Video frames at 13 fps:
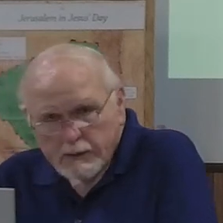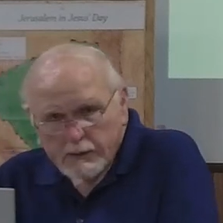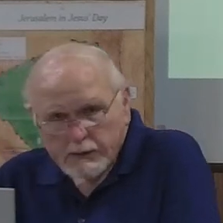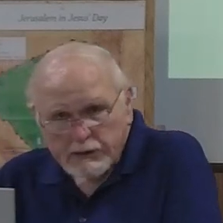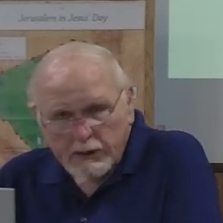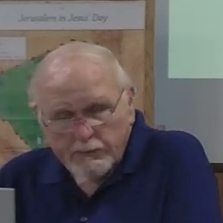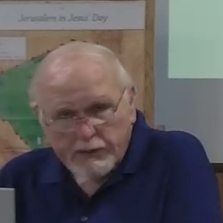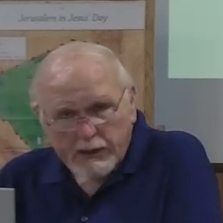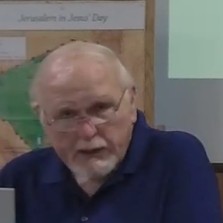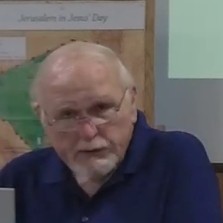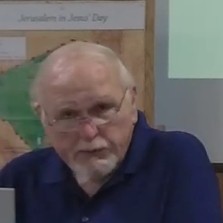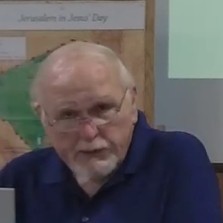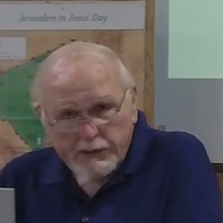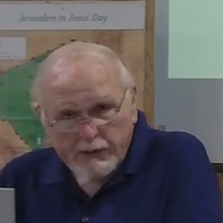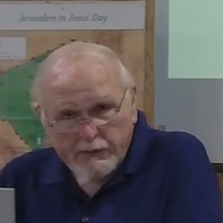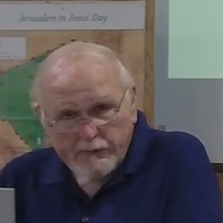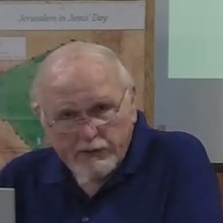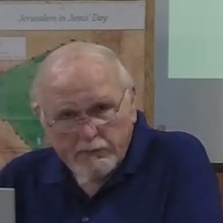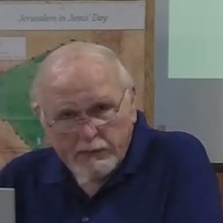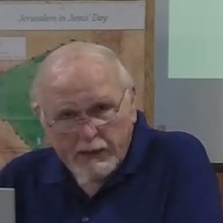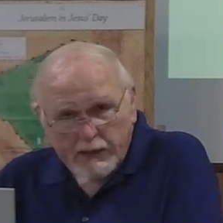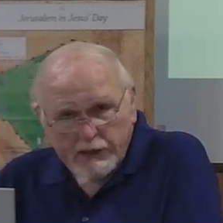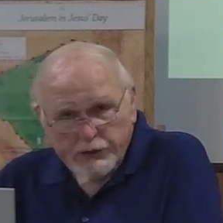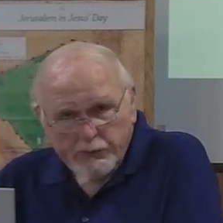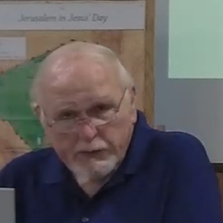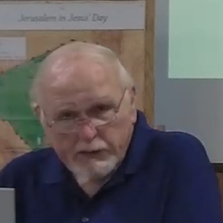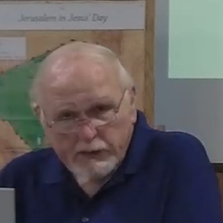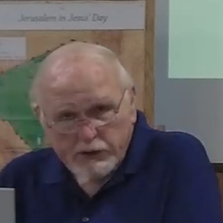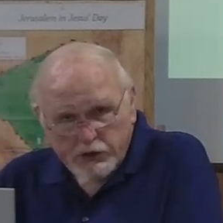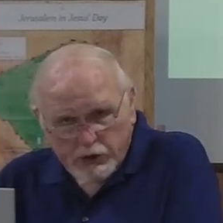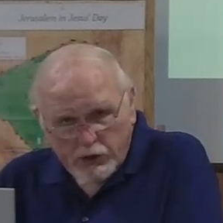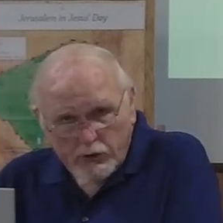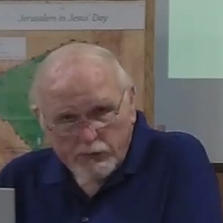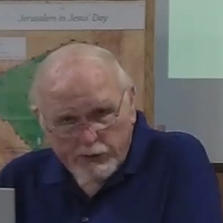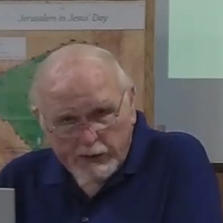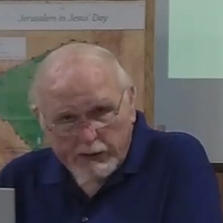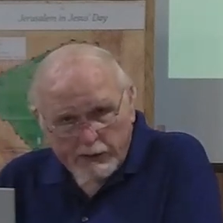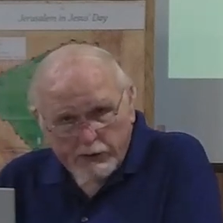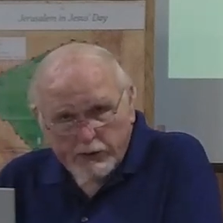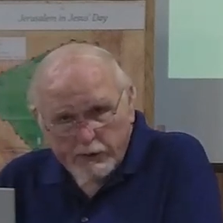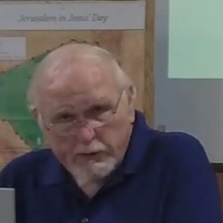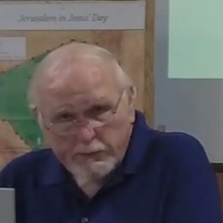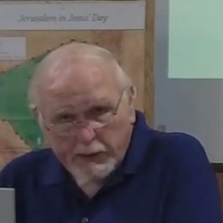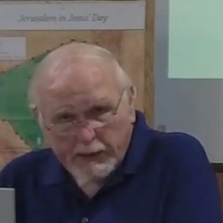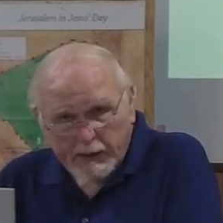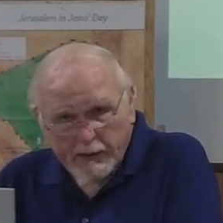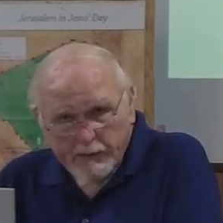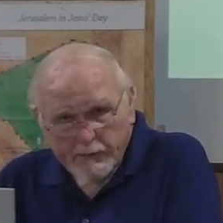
Sometimes we think of admonishment as scolding. It could be.